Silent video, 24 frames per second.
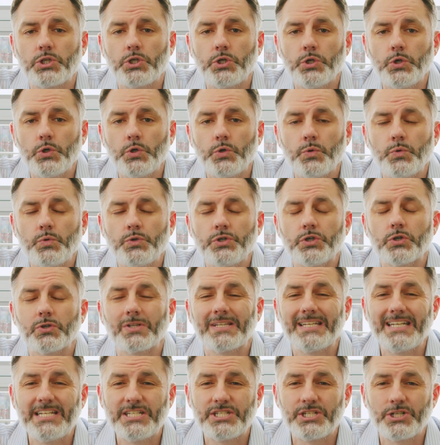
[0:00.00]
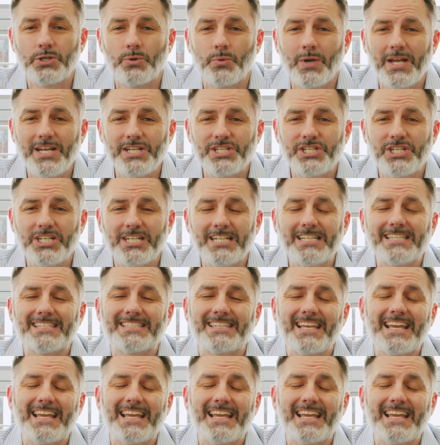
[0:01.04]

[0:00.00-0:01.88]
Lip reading: to your lead generation and